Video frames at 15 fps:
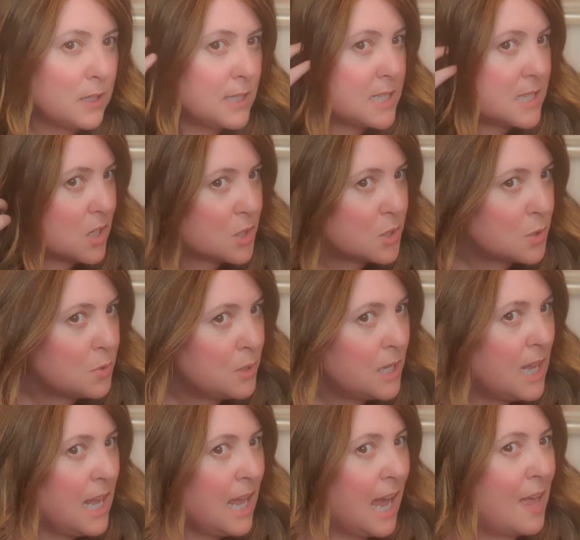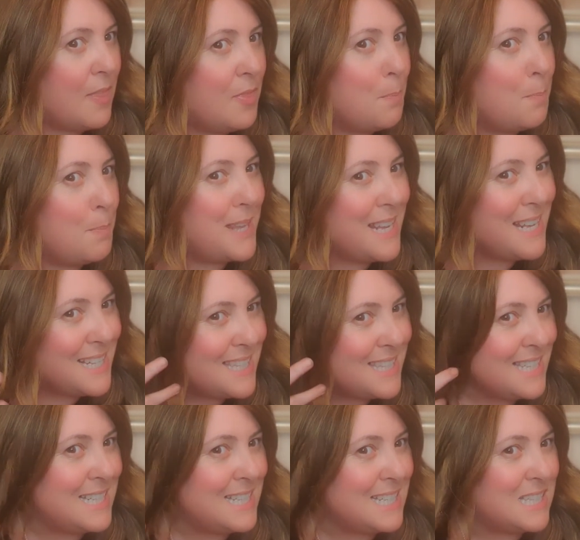subtle, and the
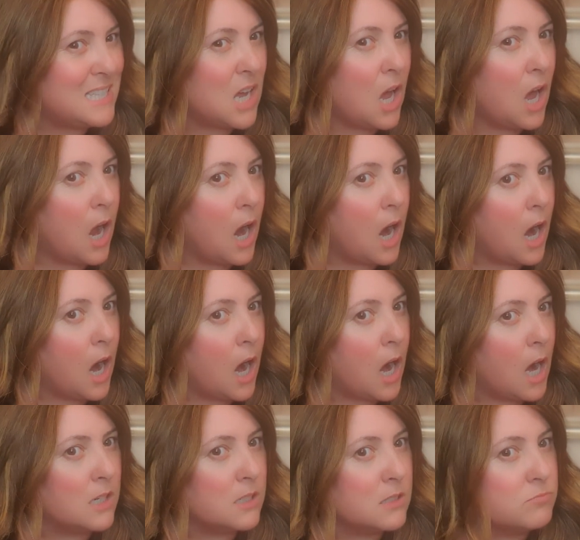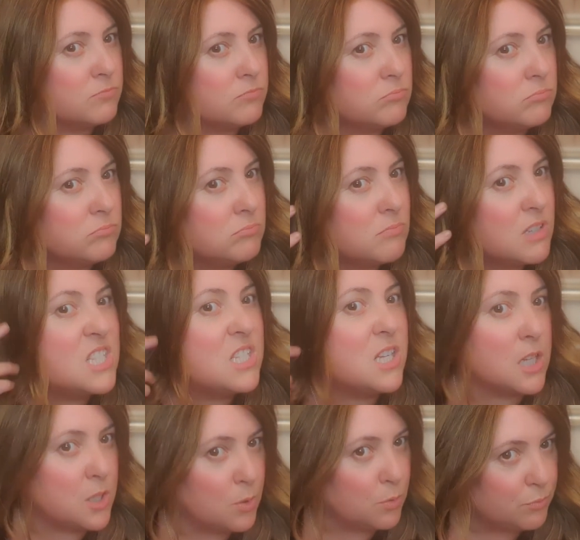pieces are
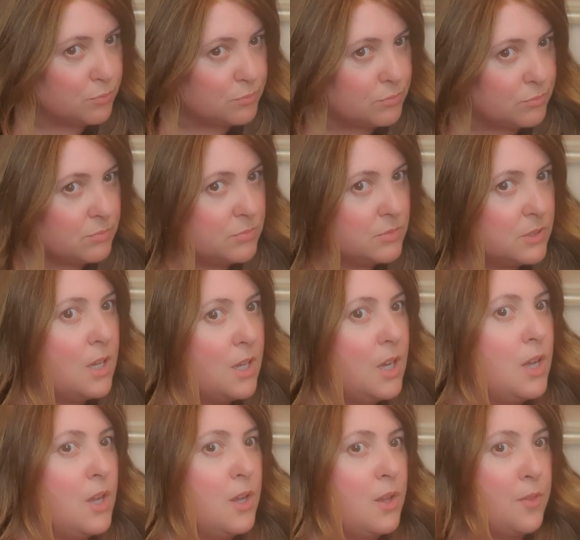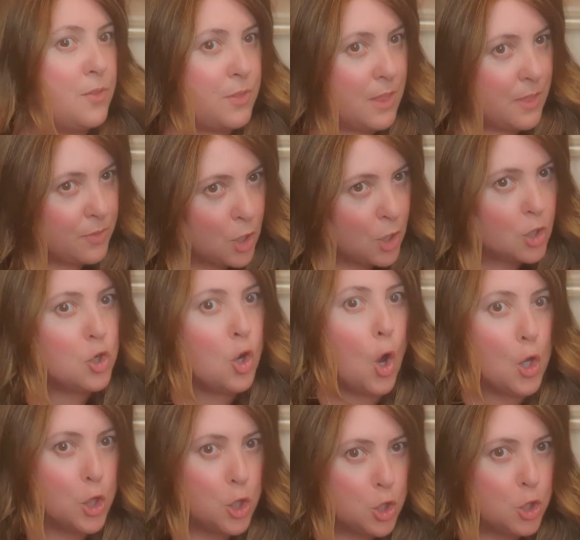subtle. They're
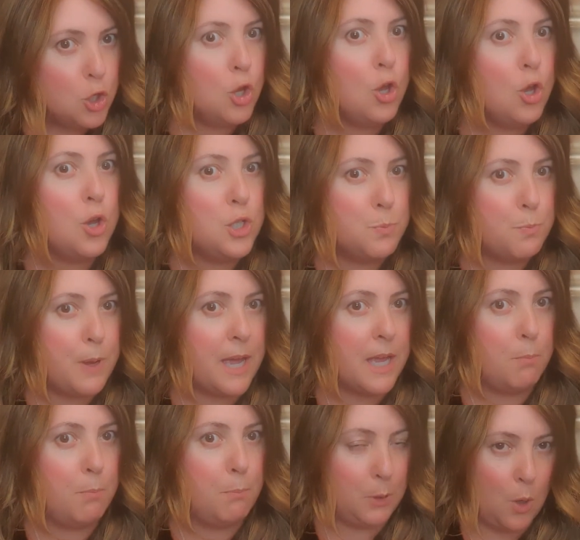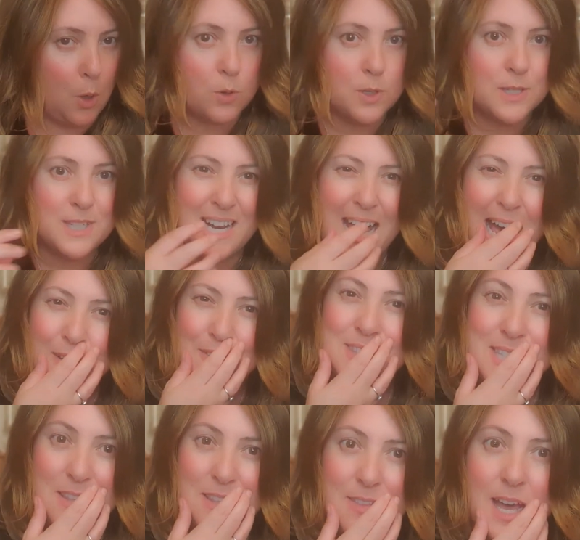not huge big blocks, and I have
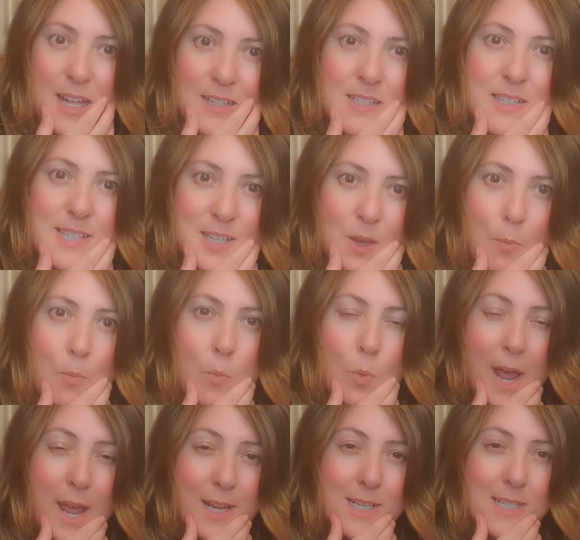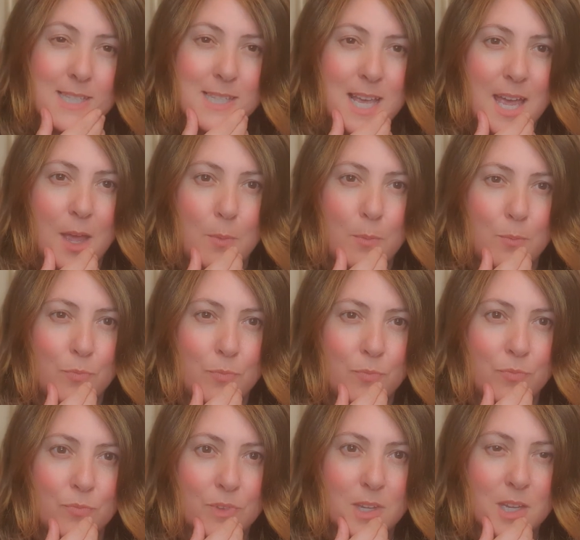seen that in some wigs,
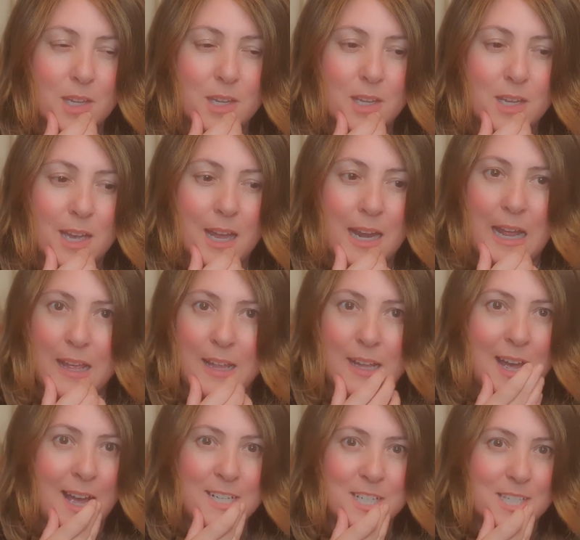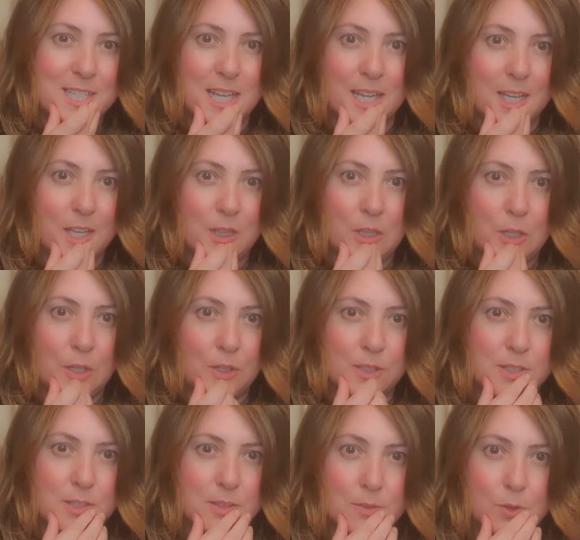and I just think it
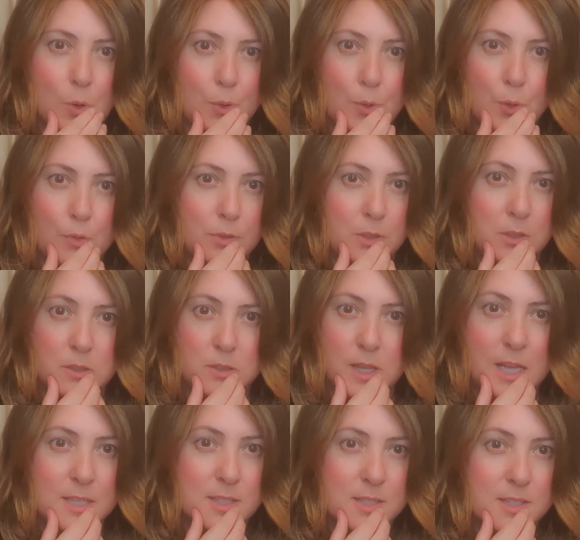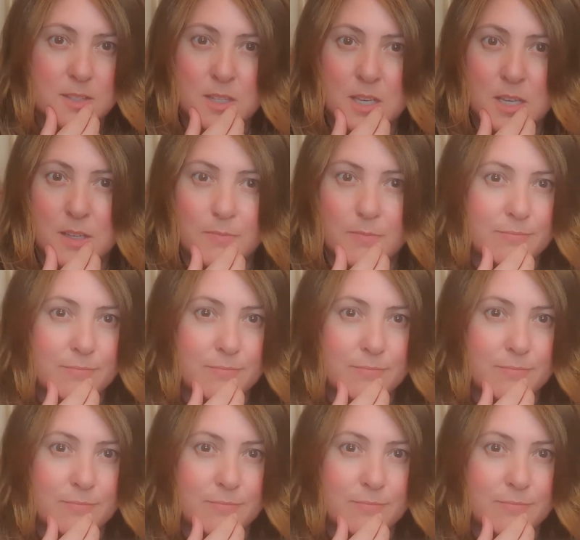looks god awful. That's the